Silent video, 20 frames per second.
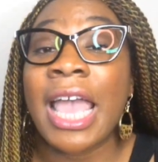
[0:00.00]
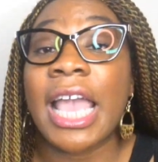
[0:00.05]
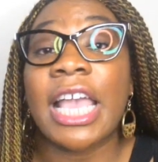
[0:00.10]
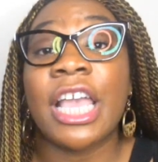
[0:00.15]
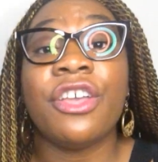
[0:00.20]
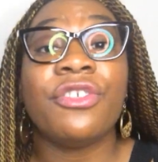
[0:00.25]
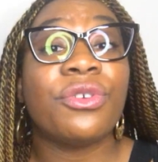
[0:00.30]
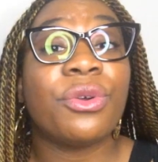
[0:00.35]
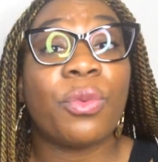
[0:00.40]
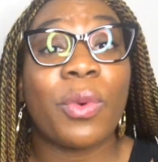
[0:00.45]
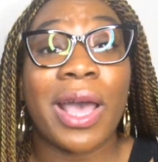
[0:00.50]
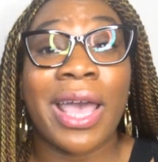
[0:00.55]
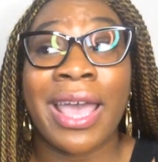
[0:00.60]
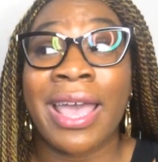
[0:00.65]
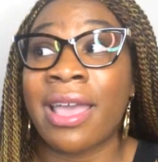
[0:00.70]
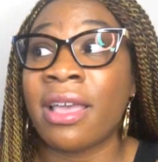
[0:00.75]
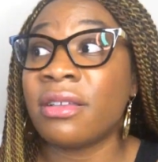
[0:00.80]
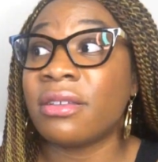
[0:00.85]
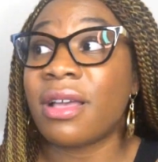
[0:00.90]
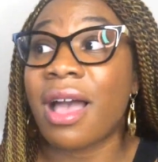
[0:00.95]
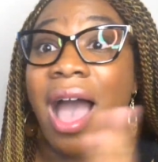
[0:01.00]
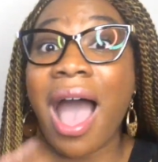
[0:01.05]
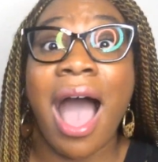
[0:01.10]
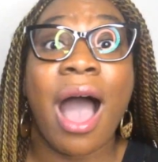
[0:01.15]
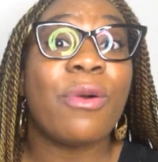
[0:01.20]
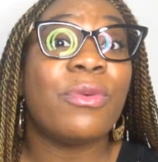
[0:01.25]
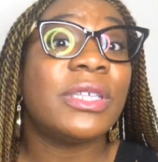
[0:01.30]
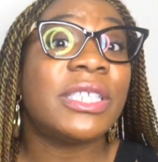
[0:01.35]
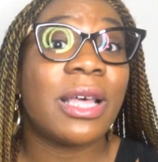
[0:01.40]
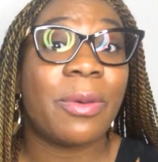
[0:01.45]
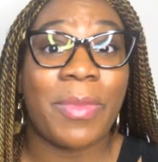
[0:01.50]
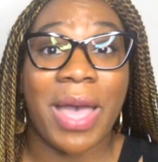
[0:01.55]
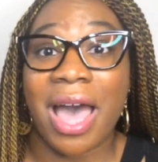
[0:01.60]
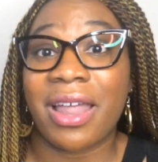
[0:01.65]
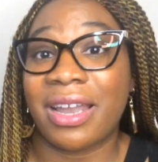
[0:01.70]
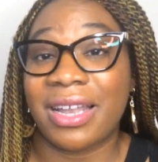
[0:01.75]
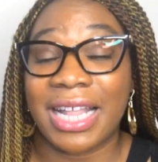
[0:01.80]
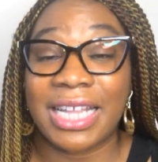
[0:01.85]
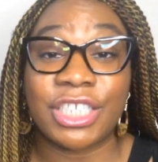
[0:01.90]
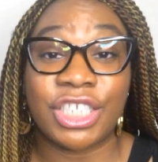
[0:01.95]
Either way, I was up
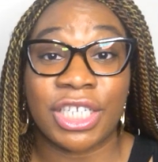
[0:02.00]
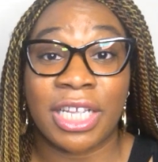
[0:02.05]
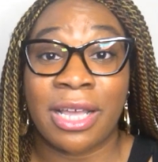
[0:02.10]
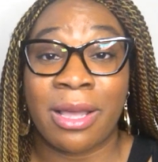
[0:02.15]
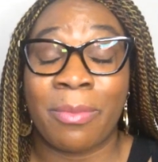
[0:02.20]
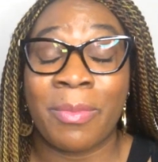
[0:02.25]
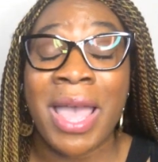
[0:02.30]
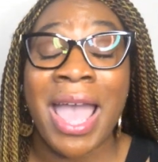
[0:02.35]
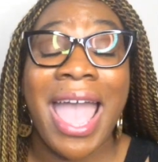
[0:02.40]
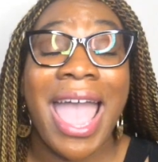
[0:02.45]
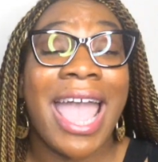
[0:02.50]
out of that jam.